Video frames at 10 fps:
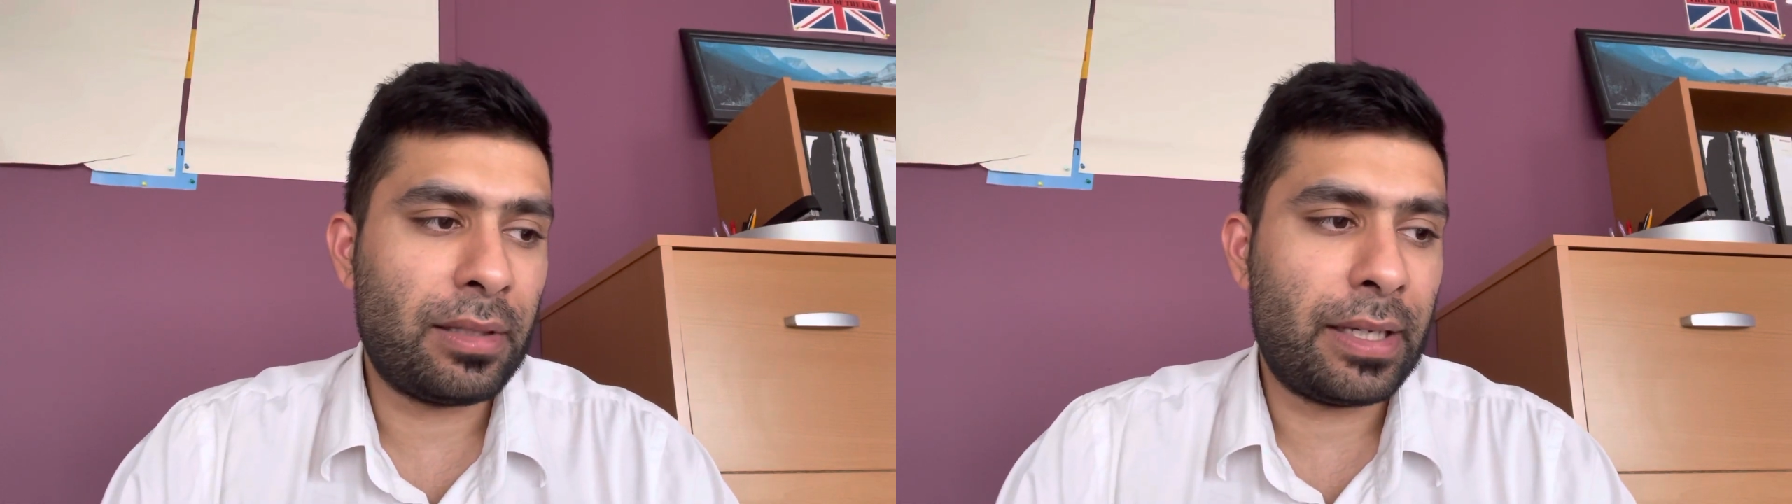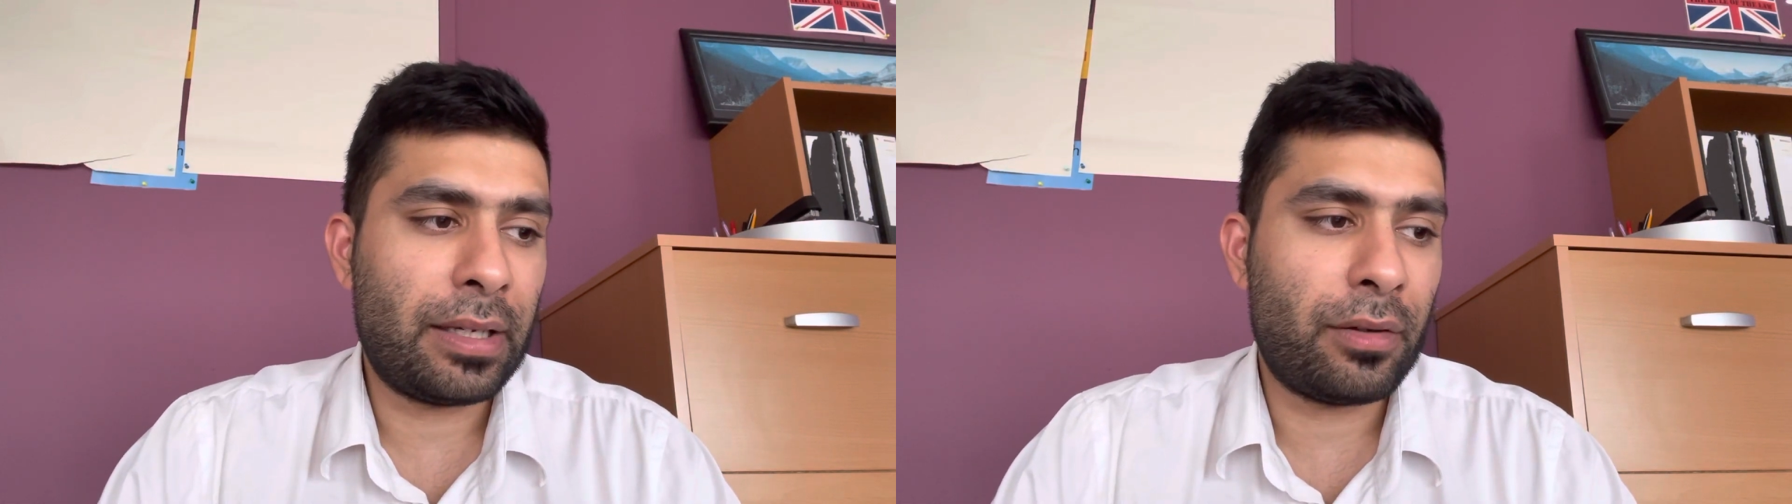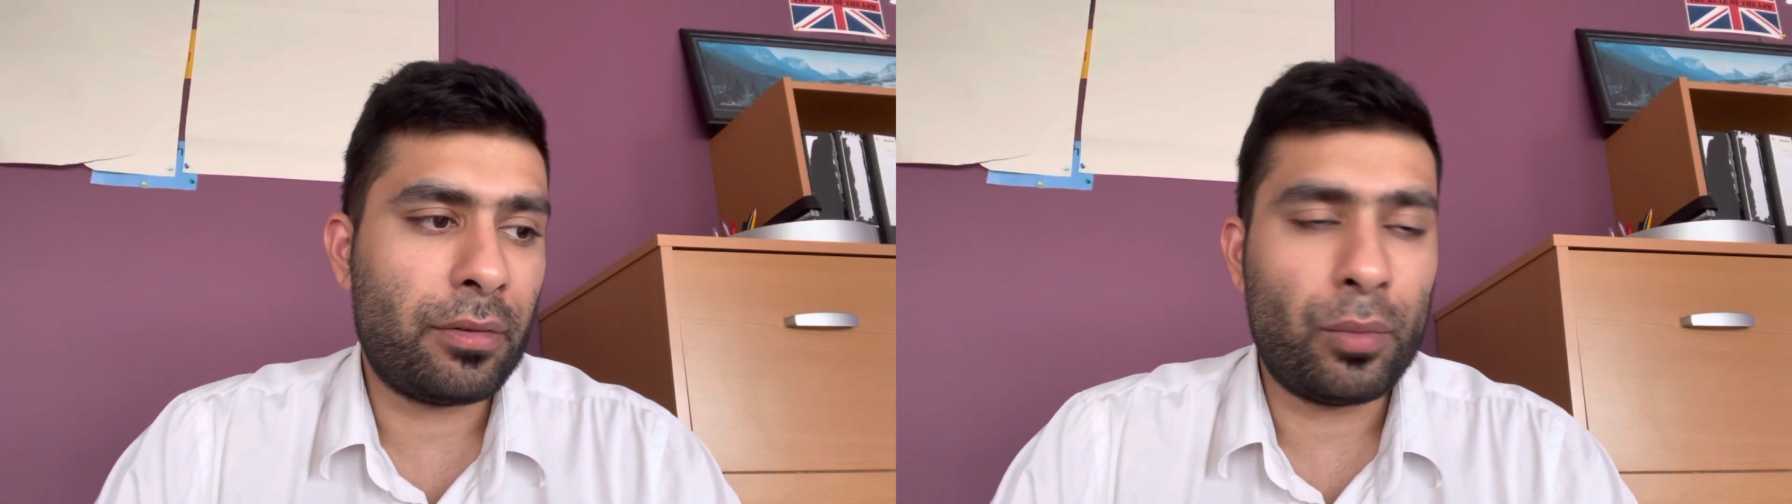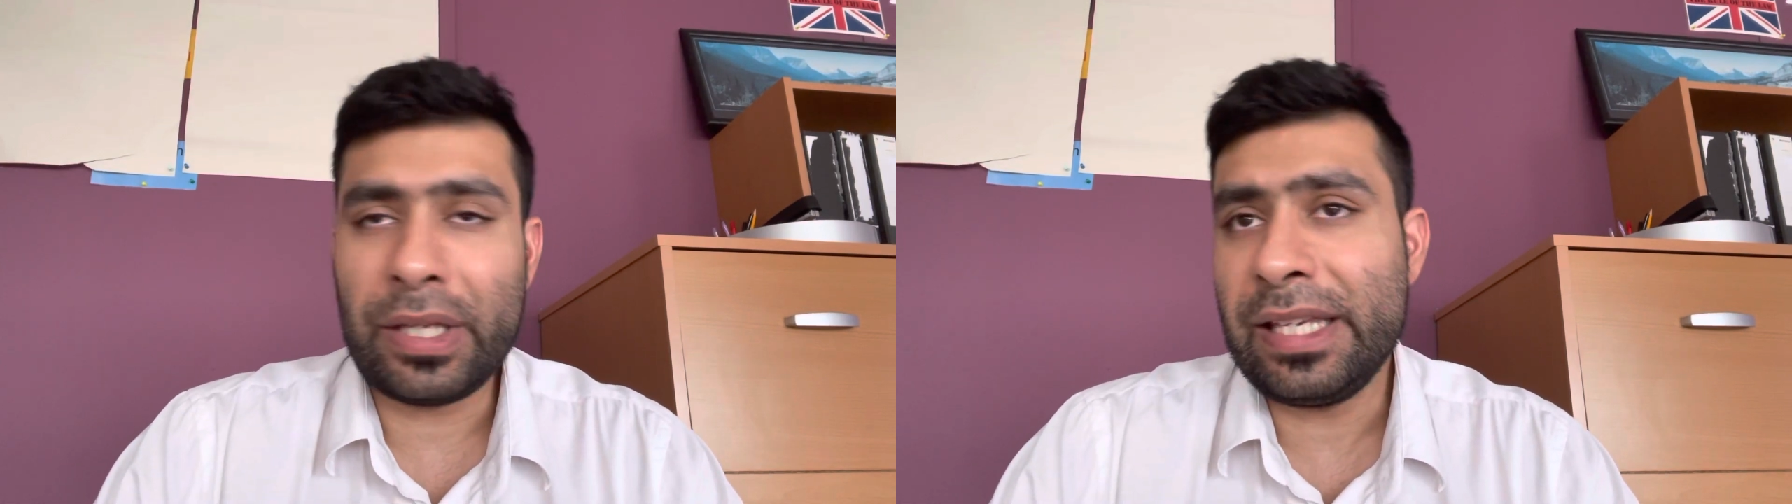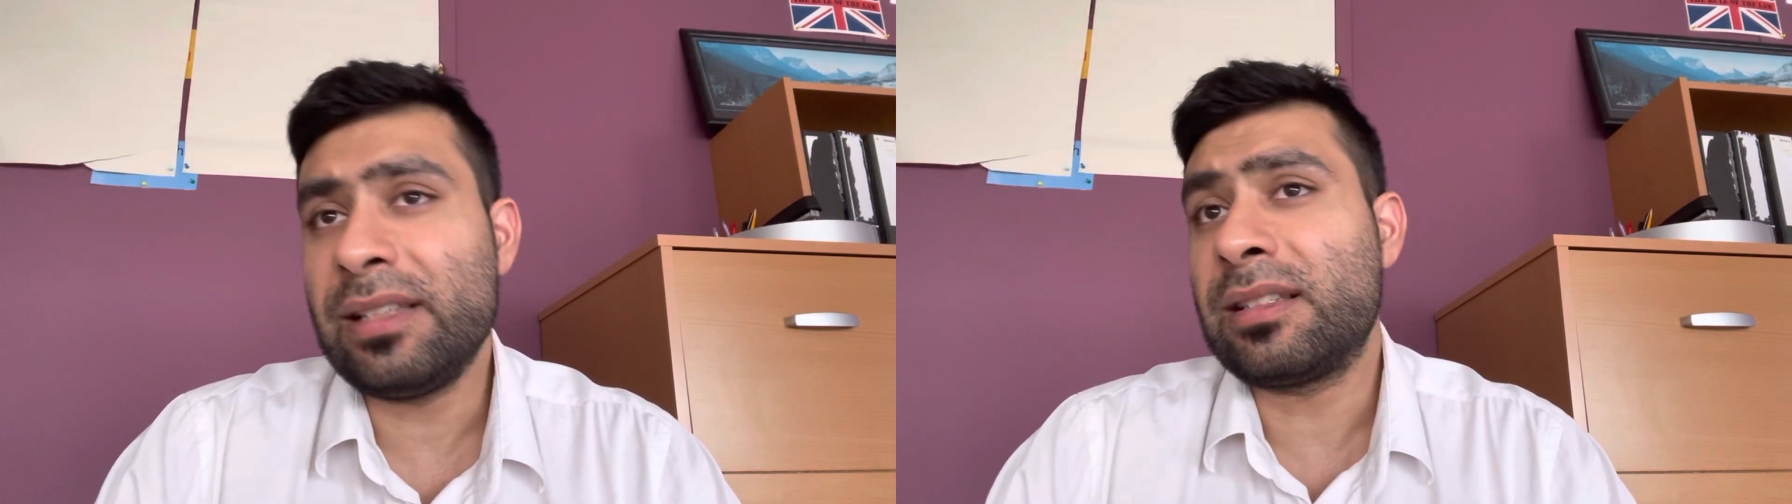like,
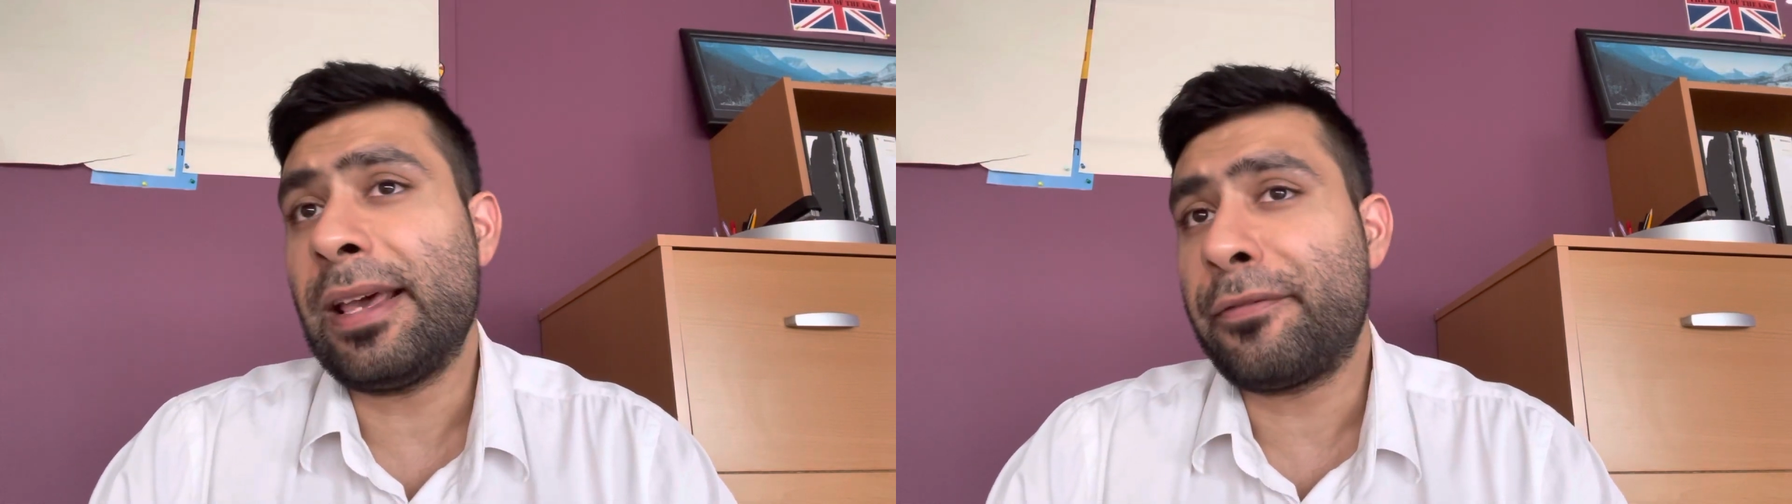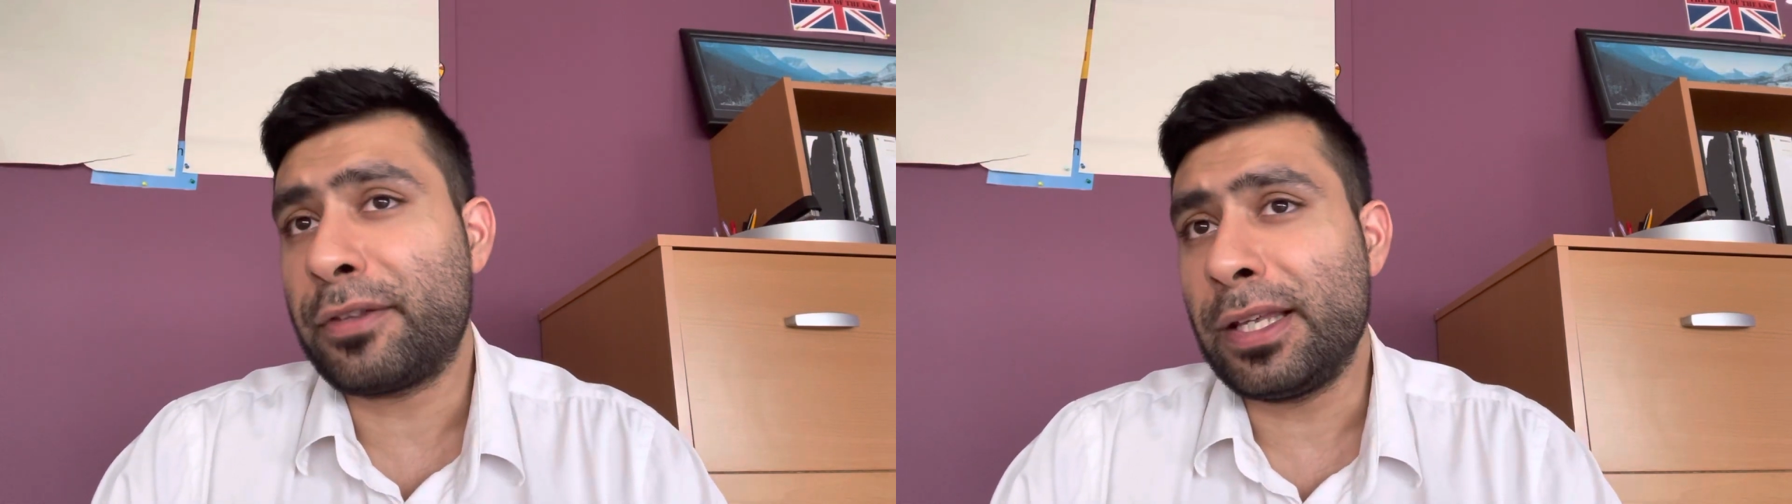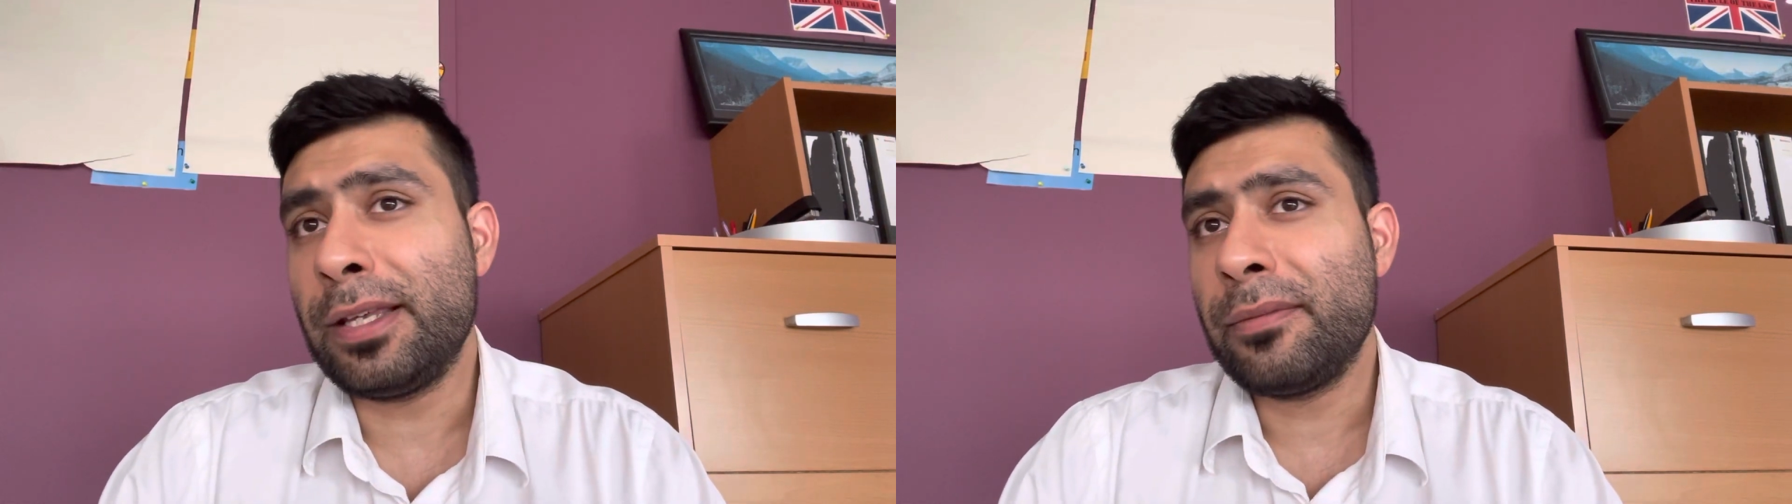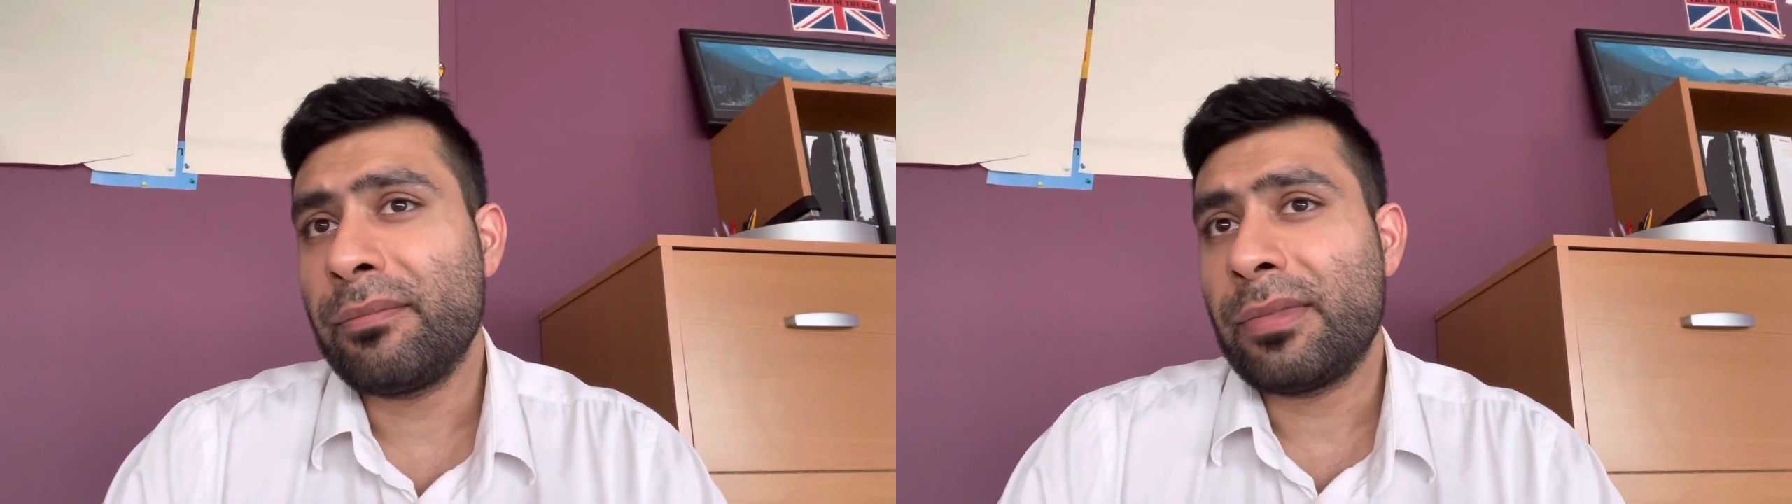he's lefty,